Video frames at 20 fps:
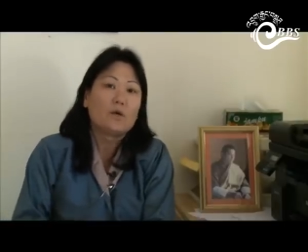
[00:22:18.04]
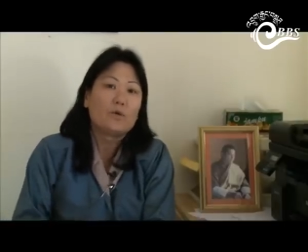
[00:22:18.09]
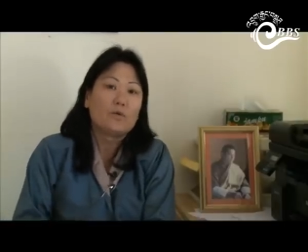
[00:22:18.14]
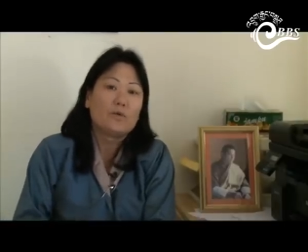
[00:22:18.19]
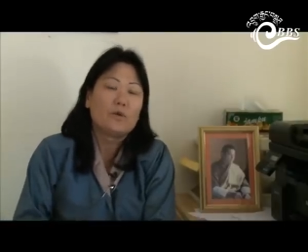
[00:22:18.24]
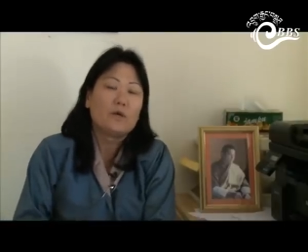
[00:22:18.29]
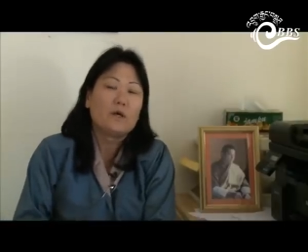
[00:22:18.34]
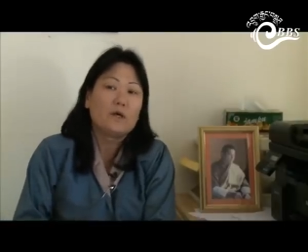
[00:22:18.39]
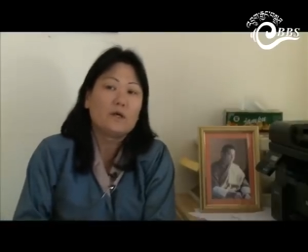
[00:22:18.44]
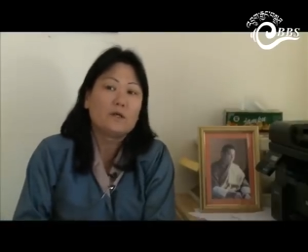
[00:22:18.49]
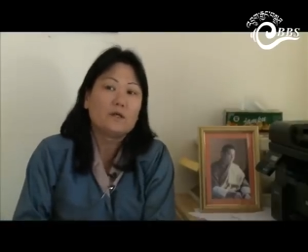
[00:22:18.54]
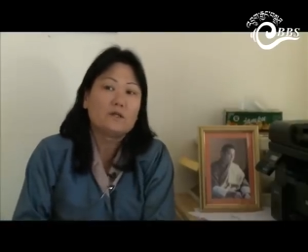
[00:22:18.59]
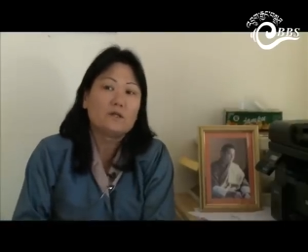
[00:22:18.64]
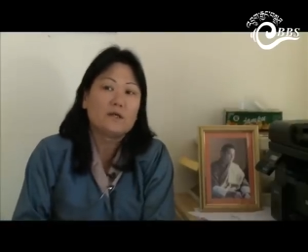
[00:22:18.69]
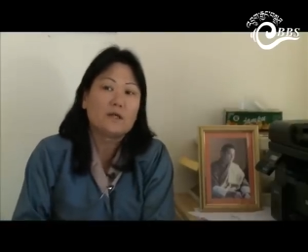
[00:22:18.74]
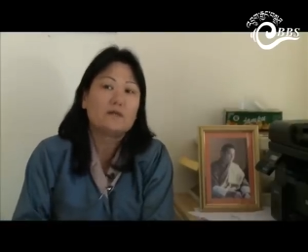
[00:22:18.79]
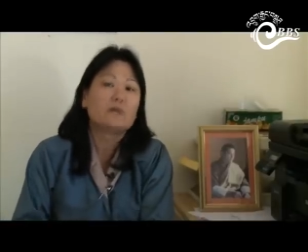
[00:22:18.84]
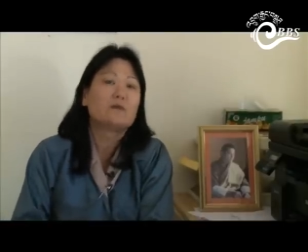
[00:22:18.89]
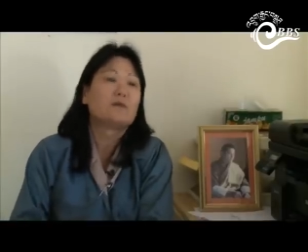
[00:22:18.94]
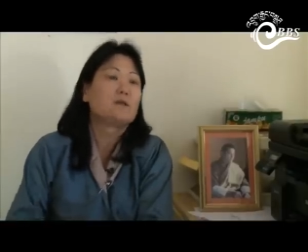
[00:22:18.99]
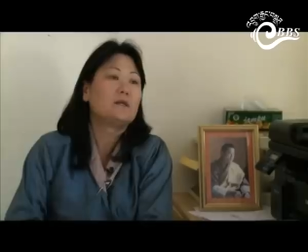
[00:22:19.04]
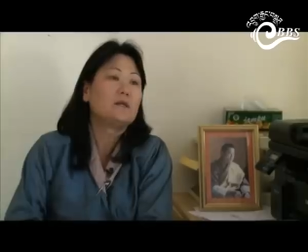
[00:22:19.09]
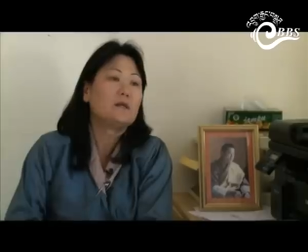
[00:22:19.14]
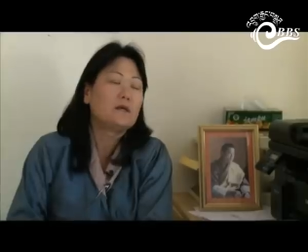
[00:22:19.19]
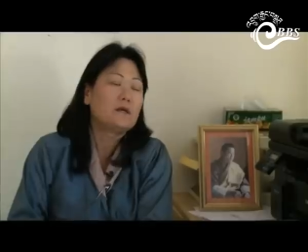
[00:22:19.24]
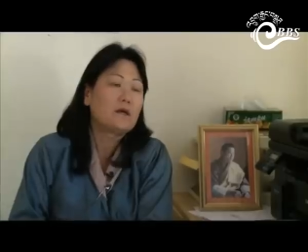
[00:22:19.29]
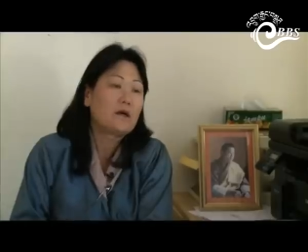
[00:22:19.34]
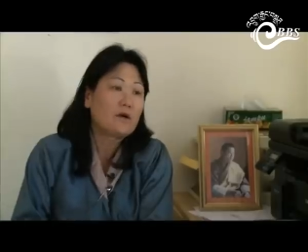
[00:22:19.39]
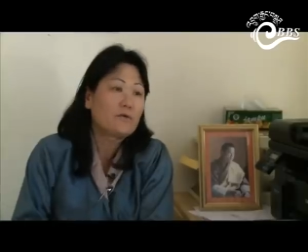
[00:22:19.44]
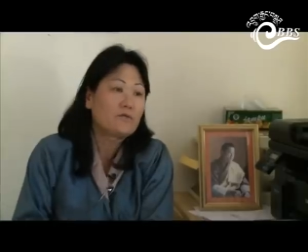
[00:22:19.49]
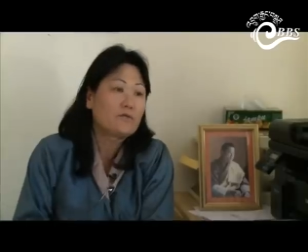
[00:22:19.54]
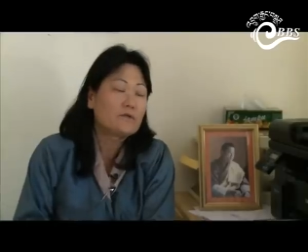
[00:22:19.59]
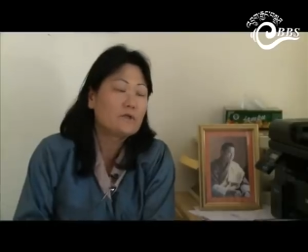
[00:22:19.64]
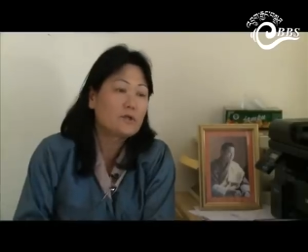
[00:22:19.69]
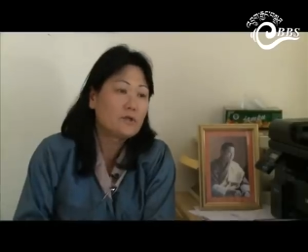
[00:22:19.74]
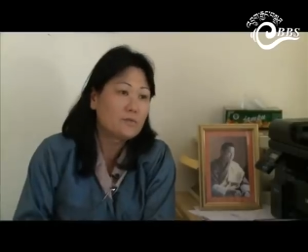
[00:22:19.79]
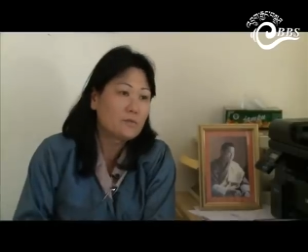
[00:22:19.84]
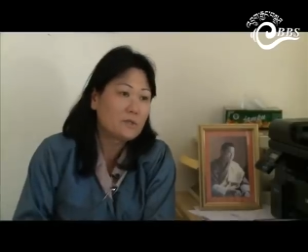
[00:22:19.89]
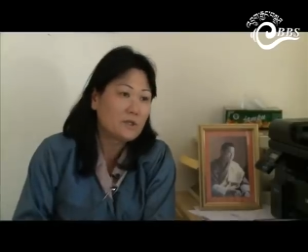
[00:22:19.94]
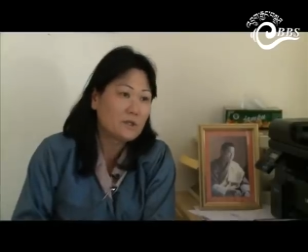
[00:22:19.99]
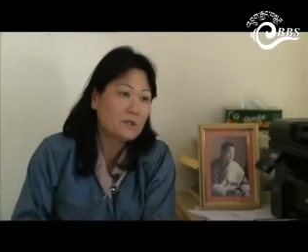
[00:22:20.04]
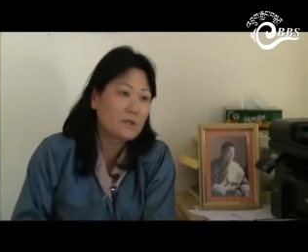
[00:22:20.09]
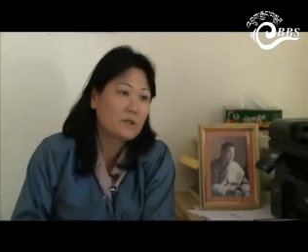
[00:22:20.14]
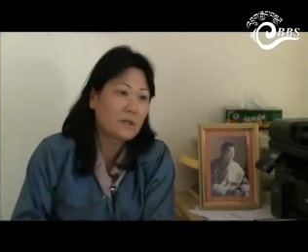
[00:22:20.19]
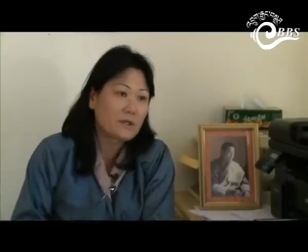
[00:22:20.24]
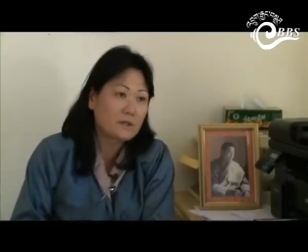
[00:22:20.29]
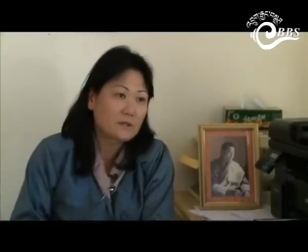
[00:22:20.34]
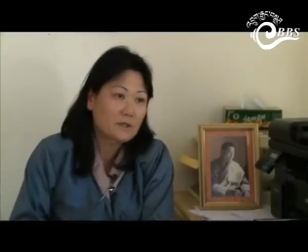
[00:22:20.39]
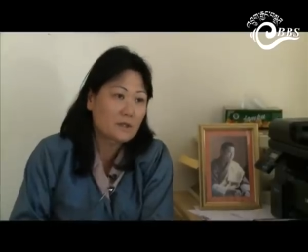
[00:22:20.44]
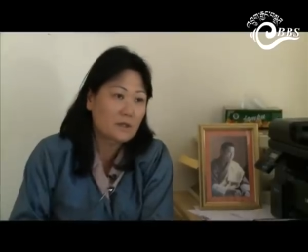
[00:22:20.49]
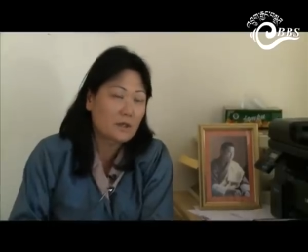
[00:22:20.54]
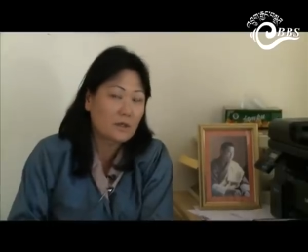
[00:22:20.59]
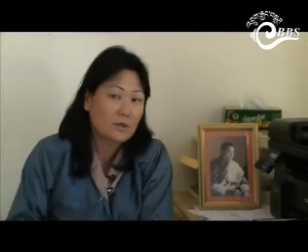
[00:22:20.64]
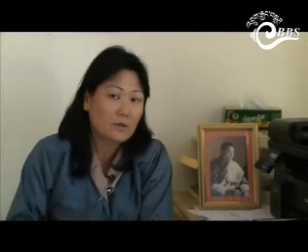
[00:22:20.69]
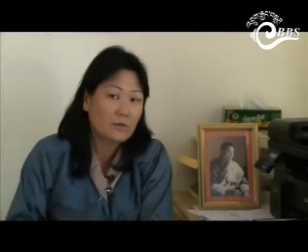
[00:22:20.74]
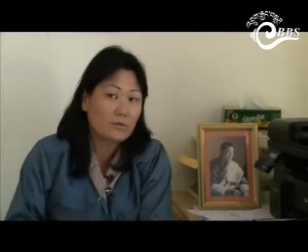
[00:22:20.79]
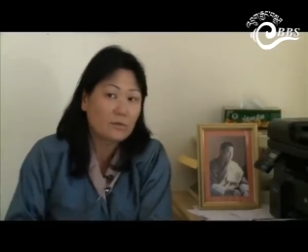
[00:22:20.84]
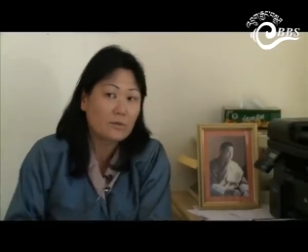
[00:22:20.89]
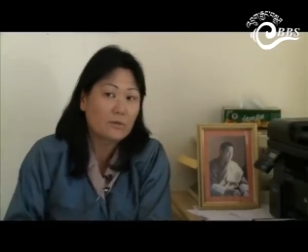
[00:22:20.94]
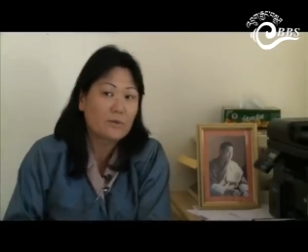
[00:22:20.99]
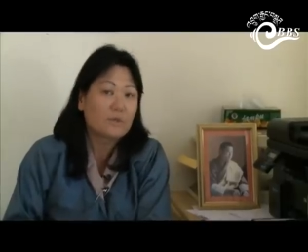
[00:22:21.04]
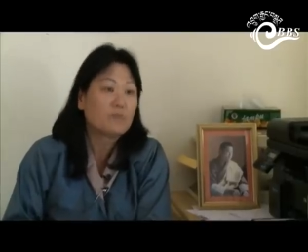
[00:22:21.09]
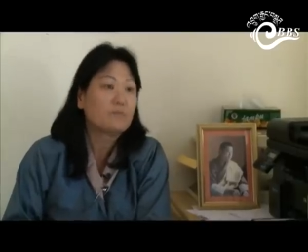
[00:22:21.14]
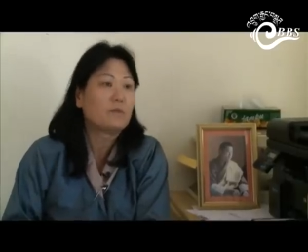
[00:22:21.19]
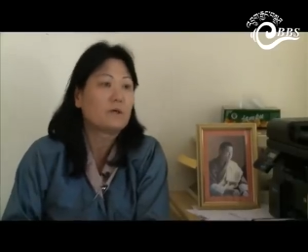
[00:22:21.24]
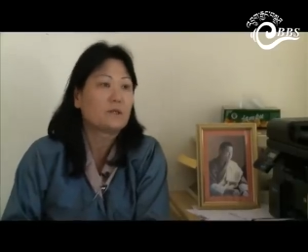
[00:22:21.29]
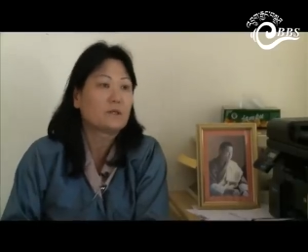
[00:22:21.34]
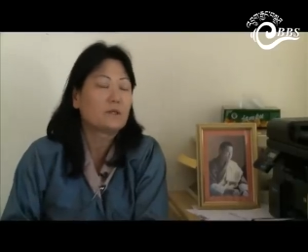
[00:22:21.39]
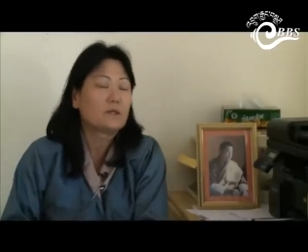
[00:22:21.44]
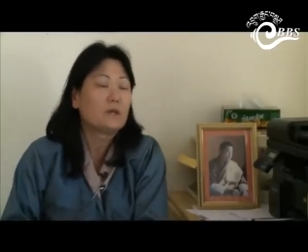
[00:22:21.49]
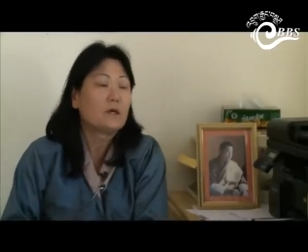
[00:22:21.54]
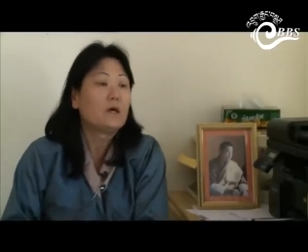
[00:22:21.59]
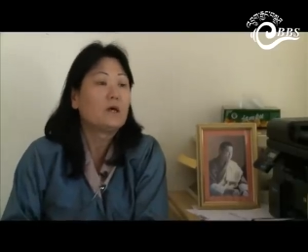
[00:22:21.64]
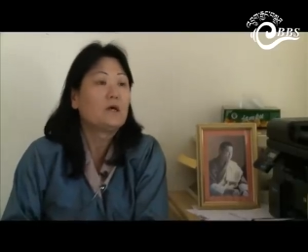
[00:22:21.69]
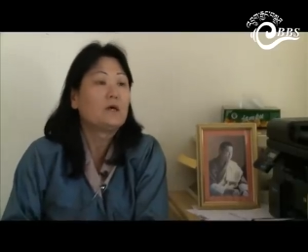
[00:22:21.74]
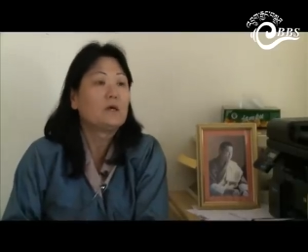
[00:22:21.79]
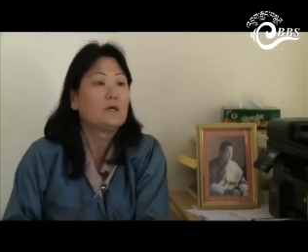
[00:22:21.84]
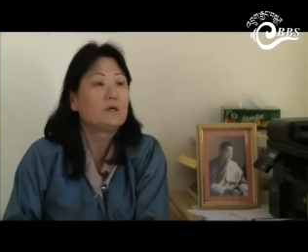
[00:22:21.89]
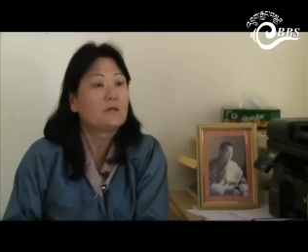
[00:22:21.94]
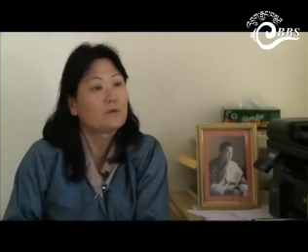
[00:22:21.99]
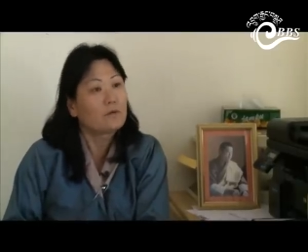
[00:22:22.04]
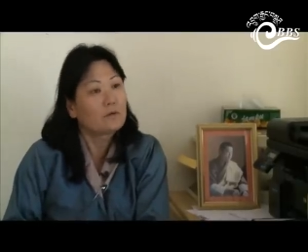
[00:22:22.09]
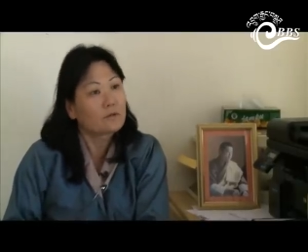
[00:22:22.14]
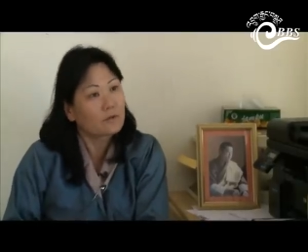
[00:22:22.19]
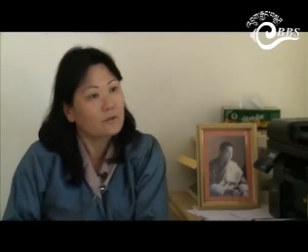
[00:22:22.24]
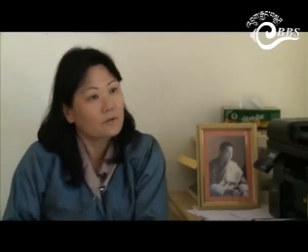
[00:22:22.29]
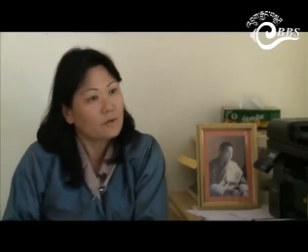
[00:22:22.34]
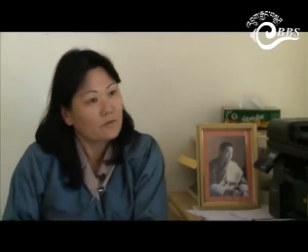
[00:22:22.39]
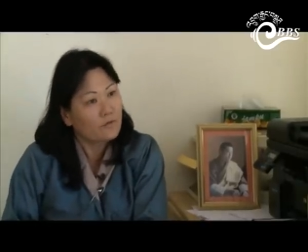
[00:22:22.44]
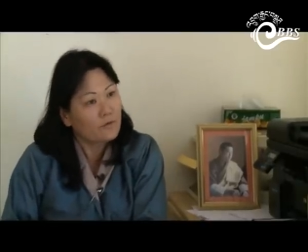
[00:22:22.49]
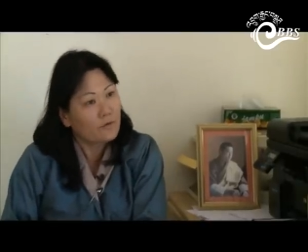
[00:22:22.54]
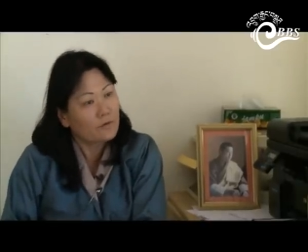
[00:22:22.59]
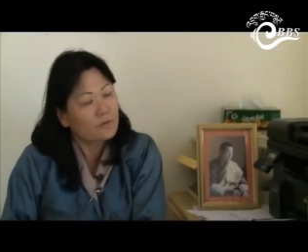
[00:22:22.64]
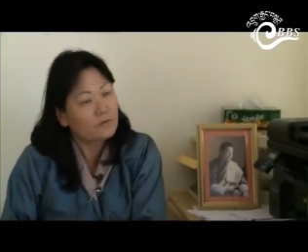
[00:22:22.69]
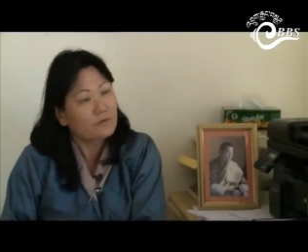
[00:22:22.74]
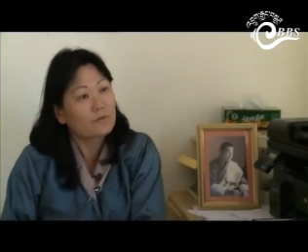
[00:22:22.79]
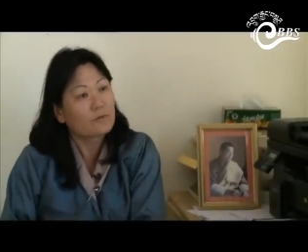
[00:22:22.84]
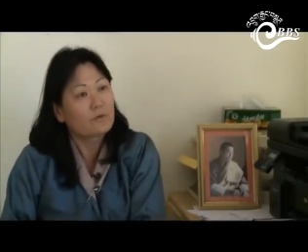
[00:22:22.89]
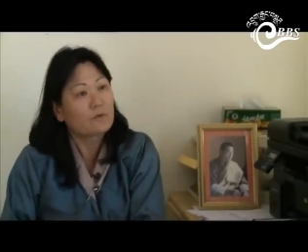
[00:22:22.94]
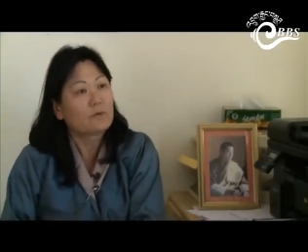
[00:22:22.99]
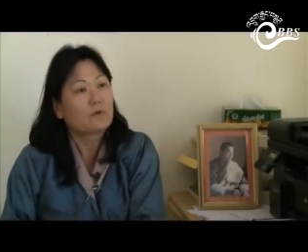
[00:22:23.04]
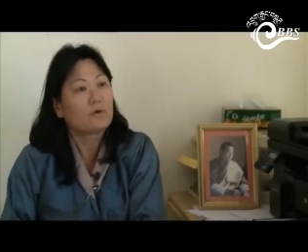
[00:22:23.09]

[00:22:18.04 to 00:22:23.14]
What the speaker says: we generally have termed it as women, but it also involves